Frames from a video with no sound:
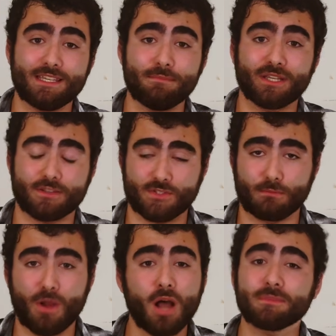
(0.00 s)
because your
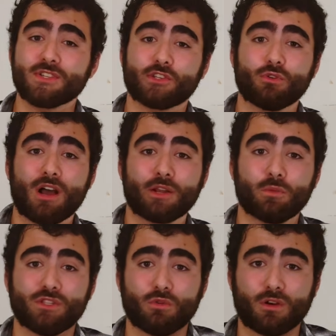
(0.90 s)
mom took you on it
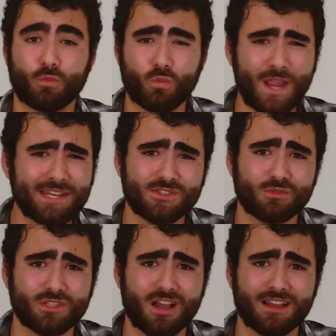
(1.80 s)
when you were way too
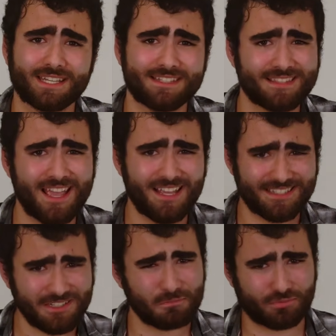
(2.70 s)
young. He's
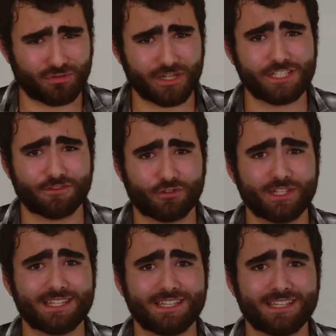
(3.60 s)
still pretty
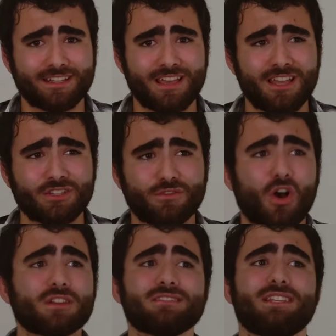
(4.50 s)
freaky, and you've
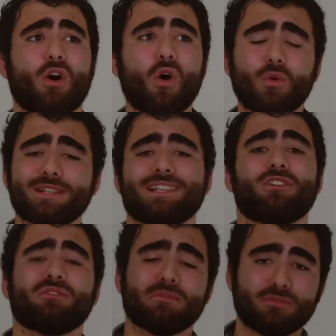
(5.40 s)
honestly always
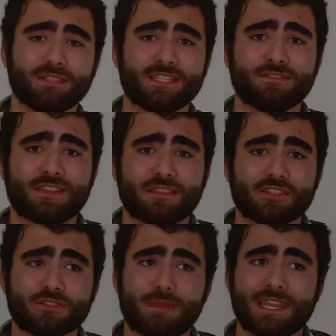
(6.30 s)
held the belief that they
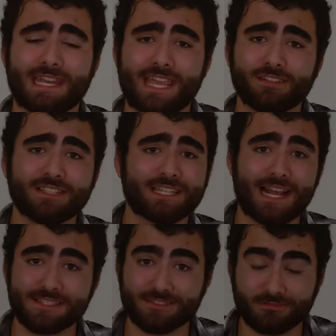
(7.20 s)
should make an Alien
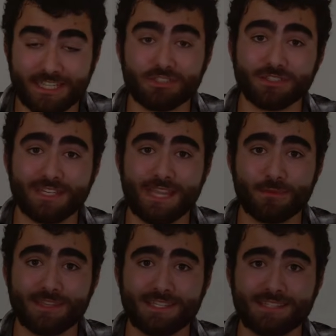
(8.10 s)
Isolation game
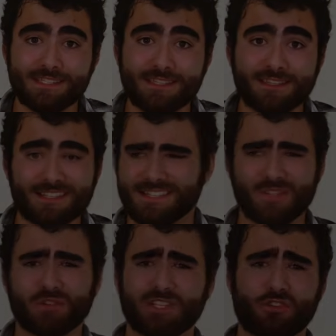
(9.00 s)
with ET because he's
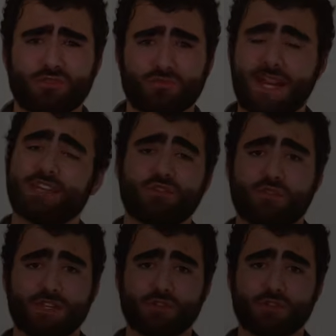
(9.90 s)
already a great creature